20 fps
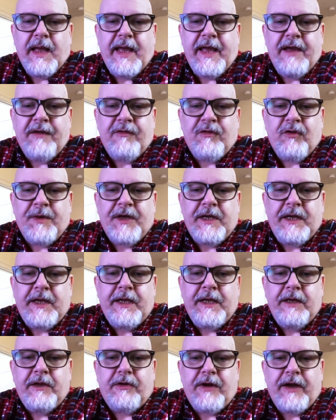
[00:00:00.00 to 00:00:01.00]
everybody,
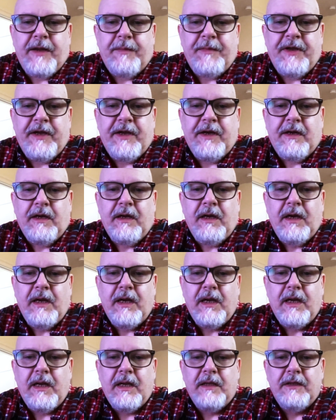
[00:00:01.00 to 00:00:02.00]
Graham here.
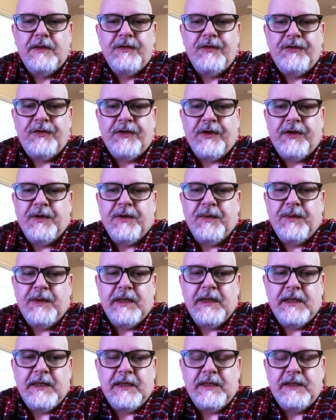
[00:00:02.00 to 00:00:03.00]

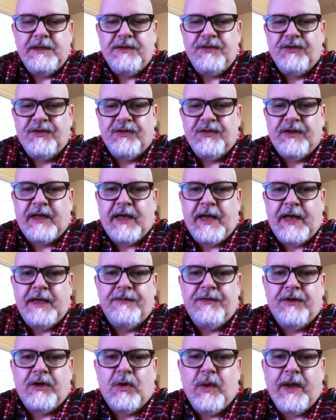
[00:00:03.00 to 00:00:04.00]
So this is kind
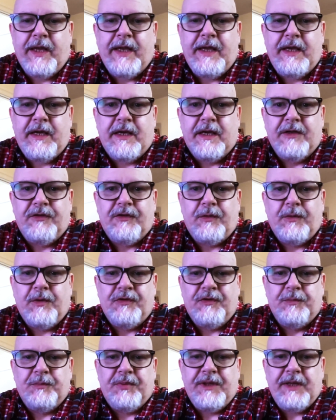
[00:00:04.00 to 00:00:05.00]
of a quickie because I
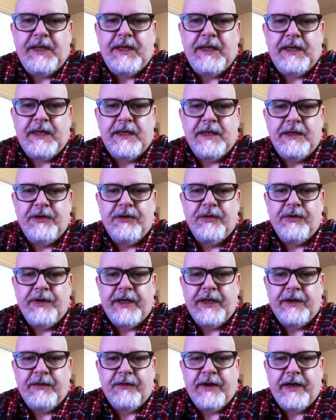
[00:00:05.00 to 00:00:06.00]
wasn't planning on
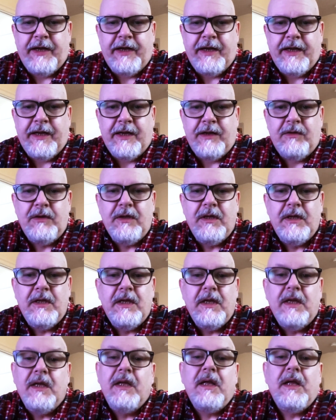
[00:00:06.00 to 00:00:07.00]
doing it right now.
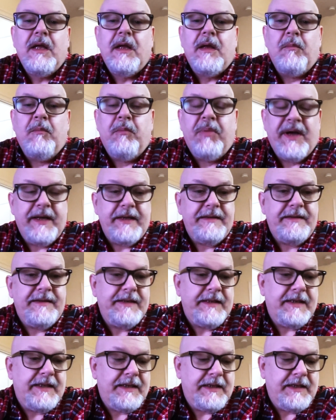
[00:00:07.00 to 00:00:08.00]
But
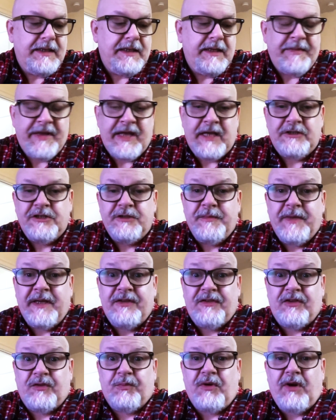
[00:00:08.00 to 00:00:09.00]
imagine my
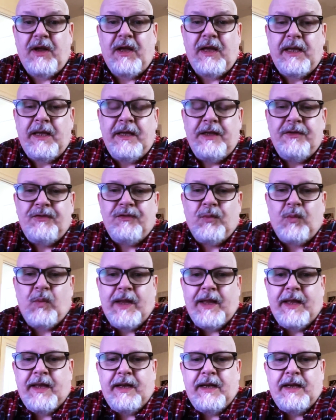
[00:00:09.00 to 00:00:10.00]
surprise
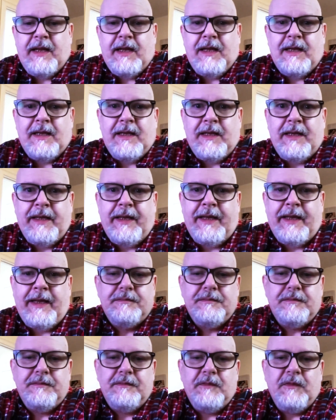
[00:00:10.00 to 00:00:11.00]
when I
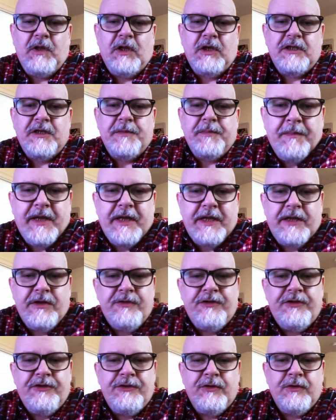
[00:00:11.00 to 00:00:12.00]
looked at my
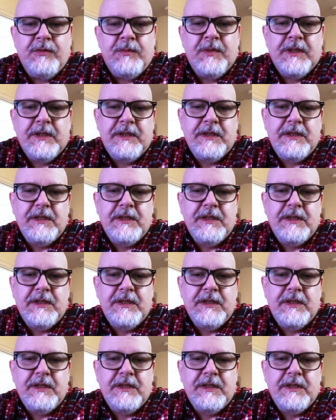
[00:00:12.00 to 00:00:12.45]
YouTube